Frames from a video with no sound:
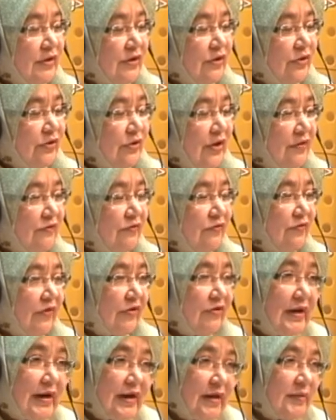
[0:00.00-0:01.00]
you have
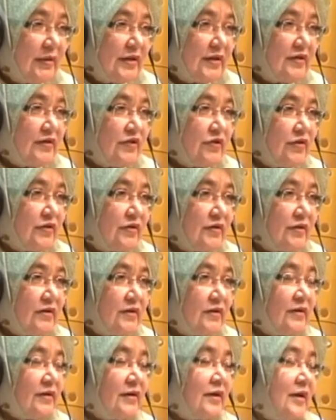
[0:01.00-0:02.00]
very limited
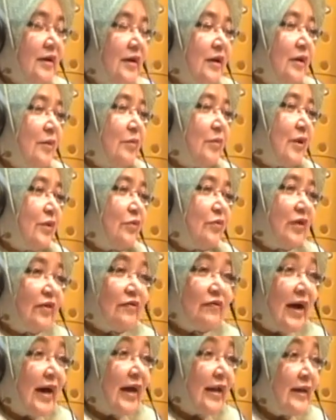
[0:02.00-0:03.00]
sources, but we
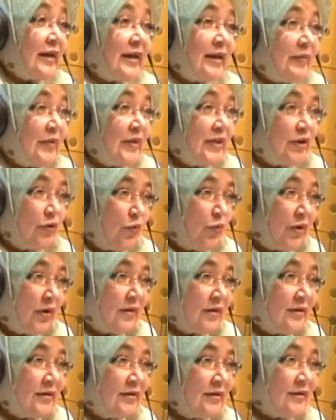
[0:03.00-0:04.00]
have unlimited
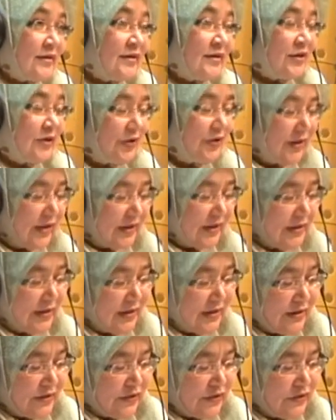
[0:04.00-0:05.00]
ones. Okay,
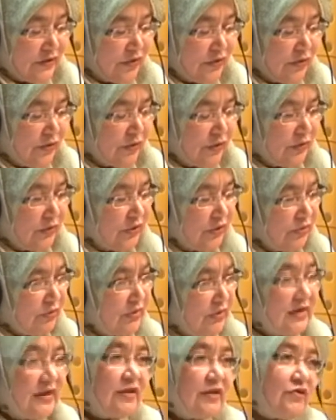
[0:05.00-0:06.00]
so you
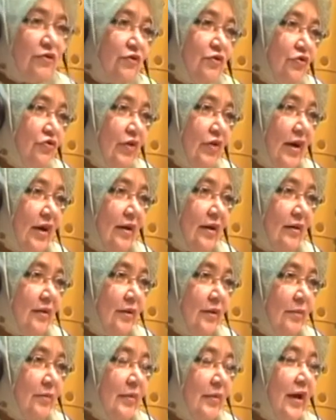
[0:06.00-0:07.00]
need to track
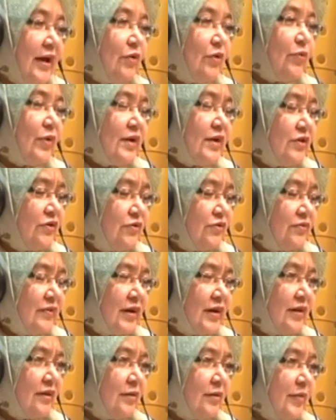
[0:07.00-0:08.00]
them, and once you've
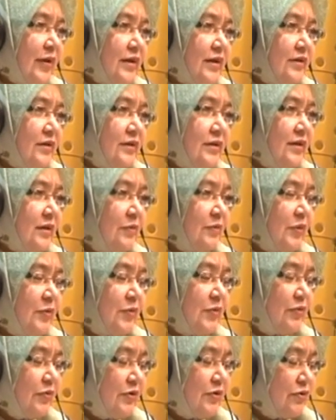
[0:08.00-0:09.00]
done the budget, some
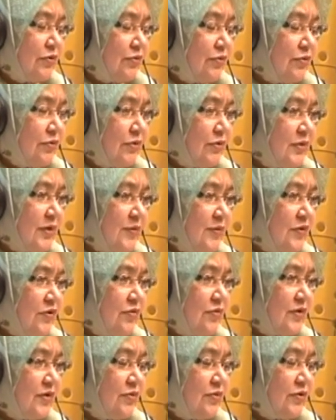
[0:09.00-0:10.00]

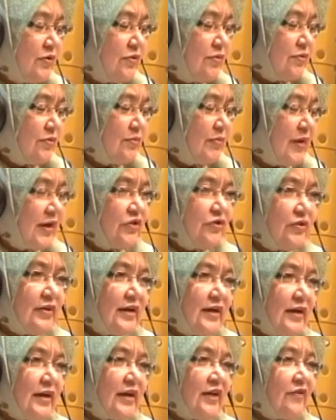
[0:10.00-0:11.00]
students will do
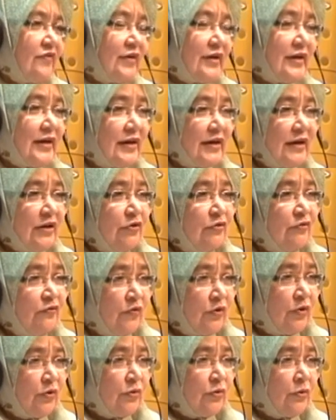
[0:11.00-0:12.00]
budgeting, and after that they don't
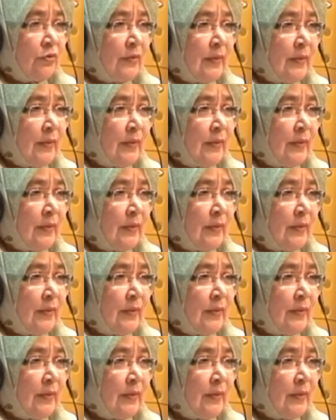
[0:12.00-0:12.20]
follow.